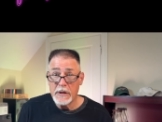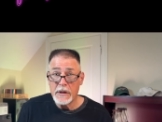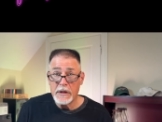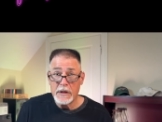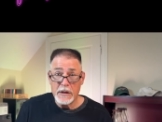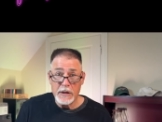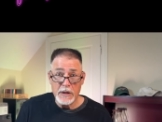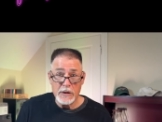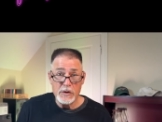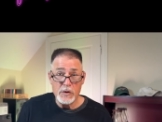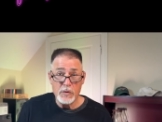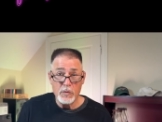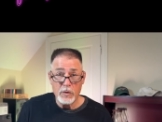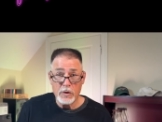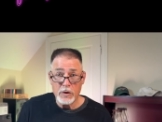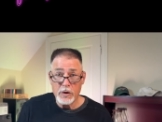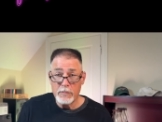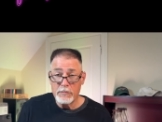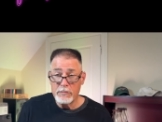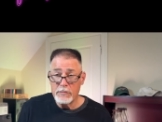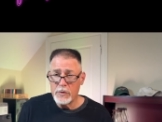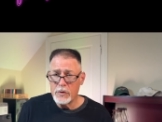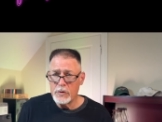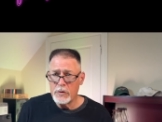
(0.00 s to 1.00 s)
and you want to
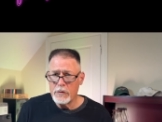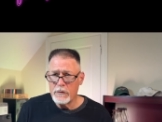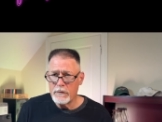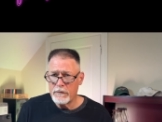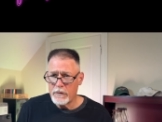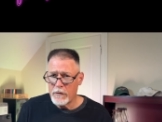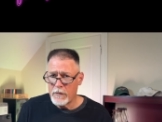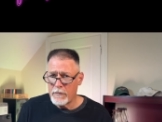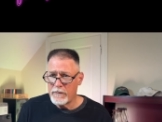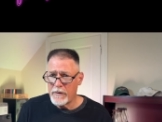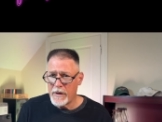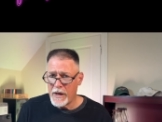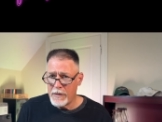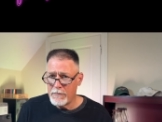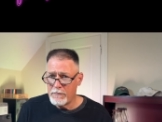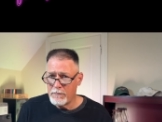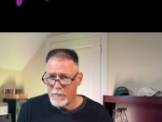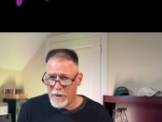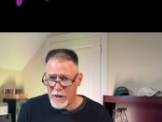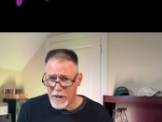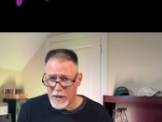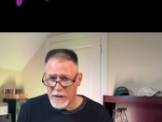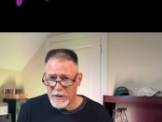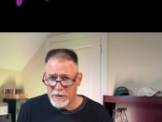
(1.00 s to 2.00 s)
move from that
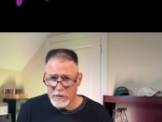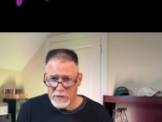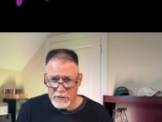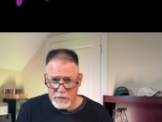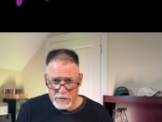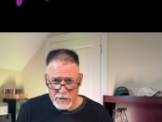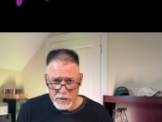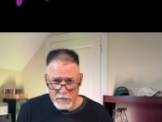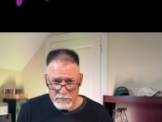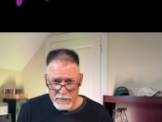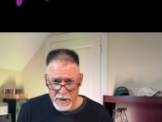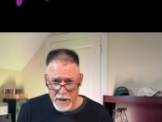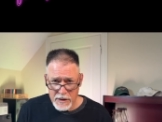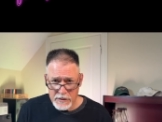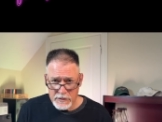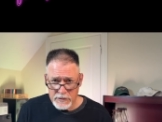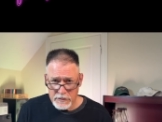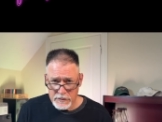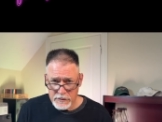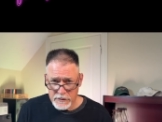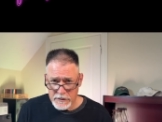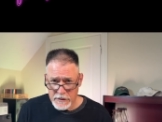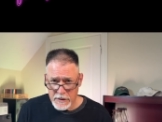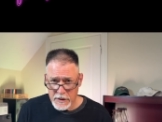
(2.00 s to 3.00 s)
minor to
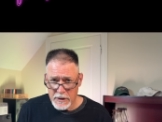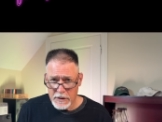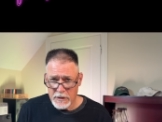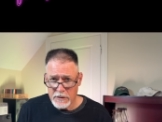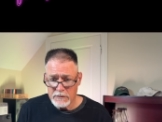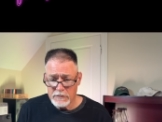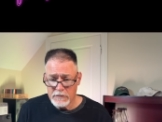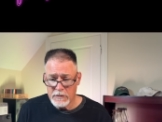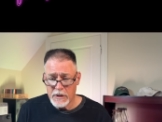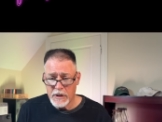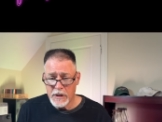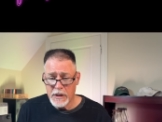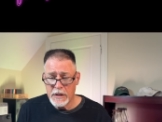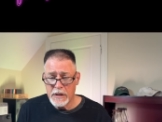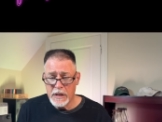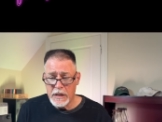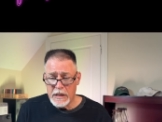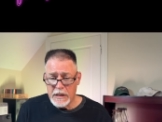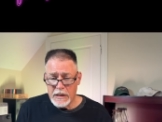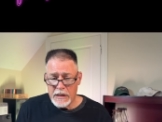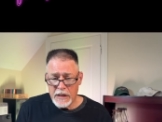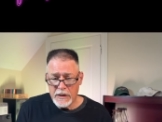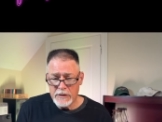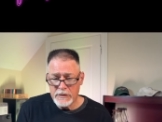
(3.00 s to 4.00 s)
major sound, right?
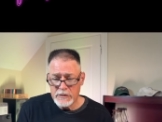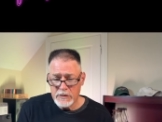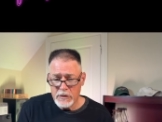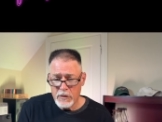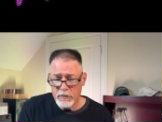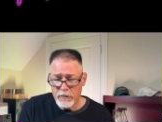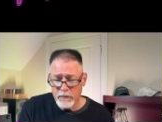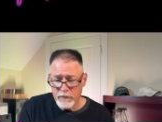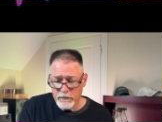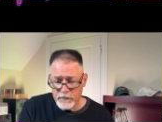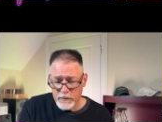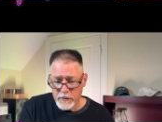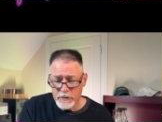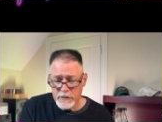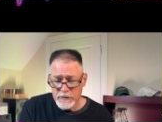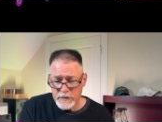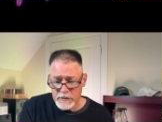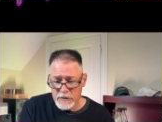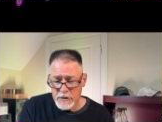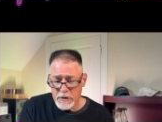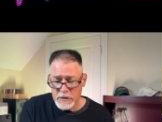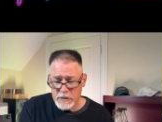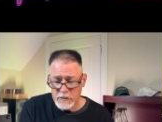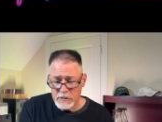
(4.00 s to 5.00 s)
And so the first
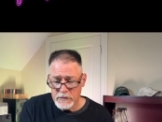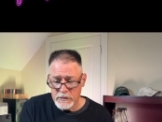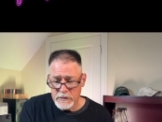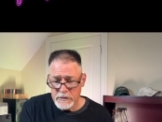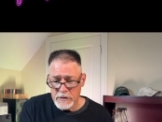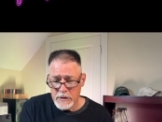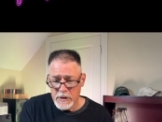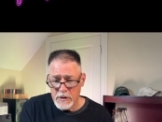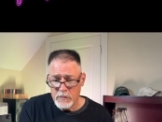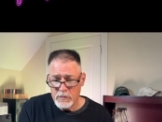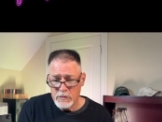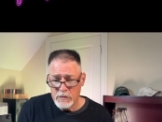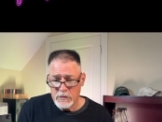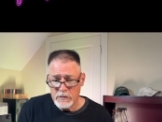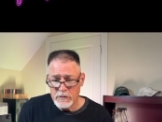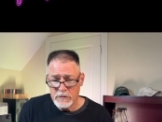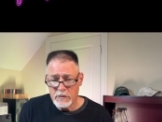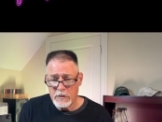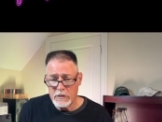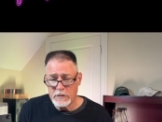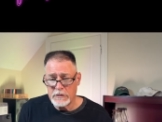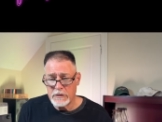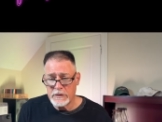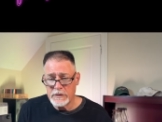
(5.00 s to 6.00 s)
thing you see when you
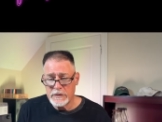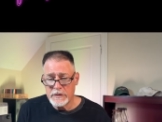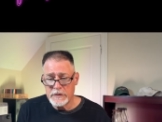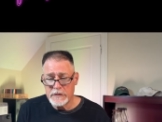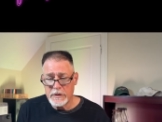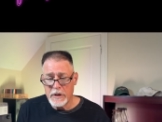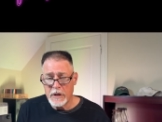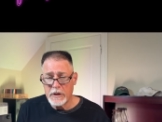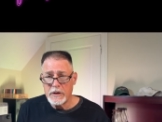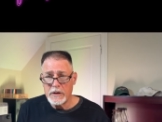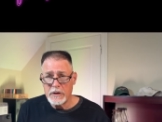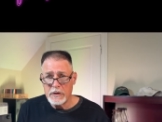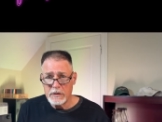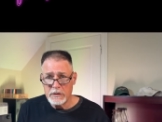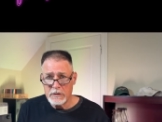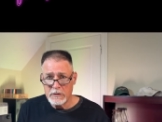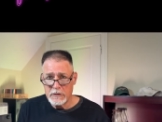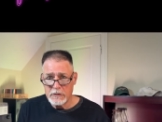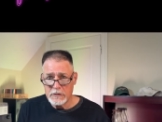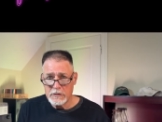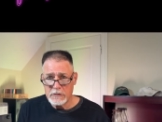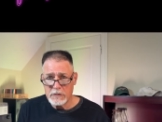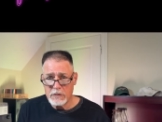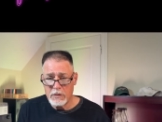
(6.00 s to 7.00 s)
start to study the
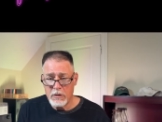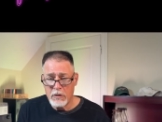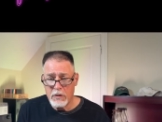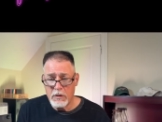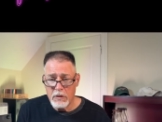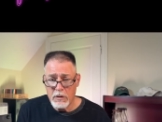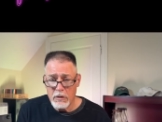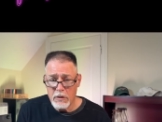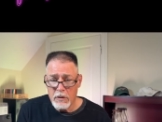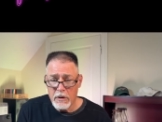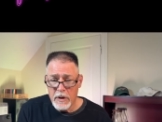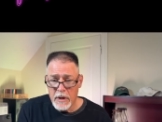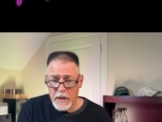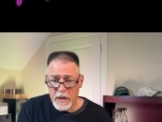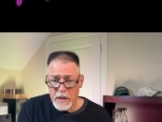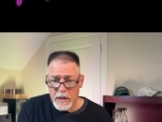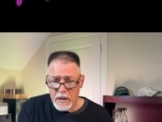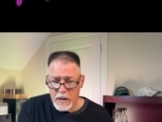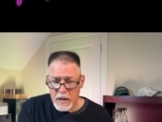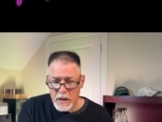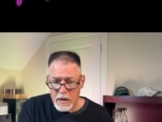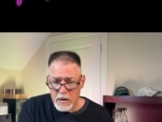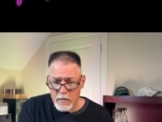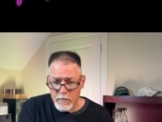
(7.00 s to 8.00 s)
guitar
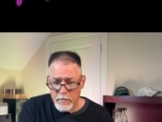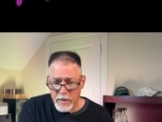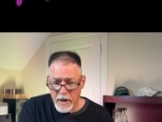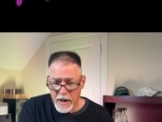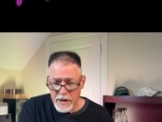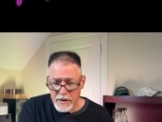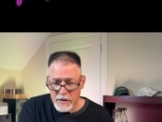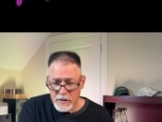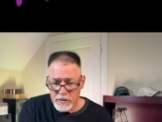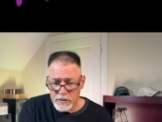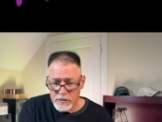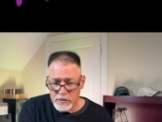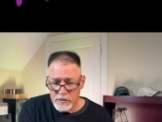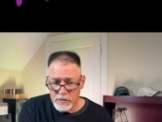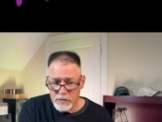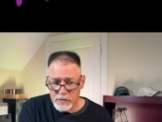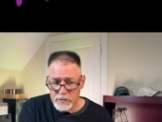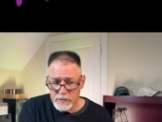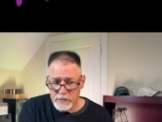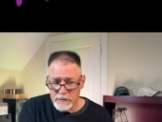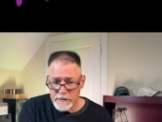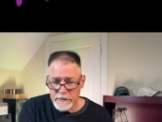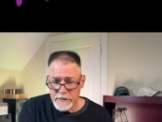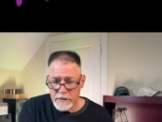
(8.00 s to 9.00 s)
by
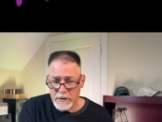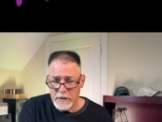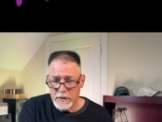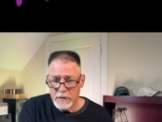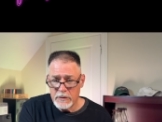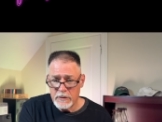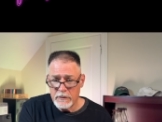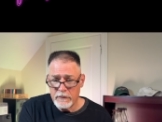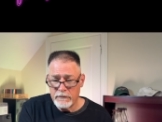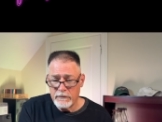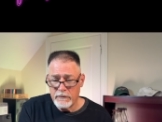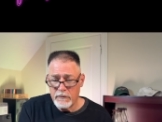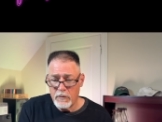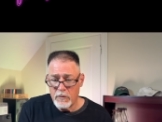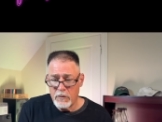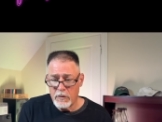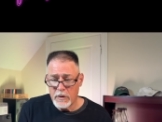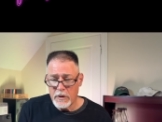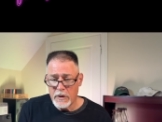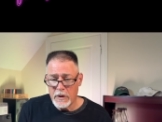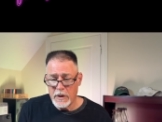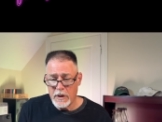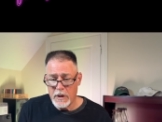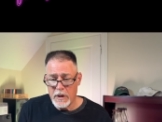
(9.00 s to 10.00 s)
using the 4
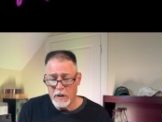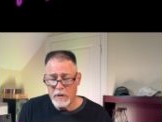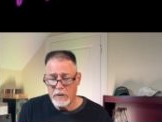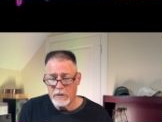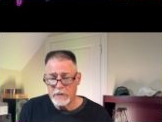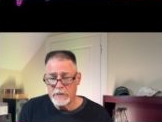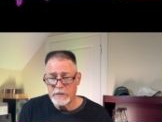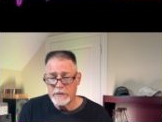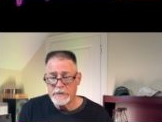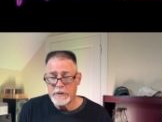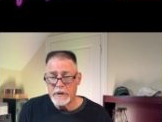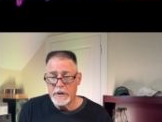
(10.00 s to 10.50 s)
colors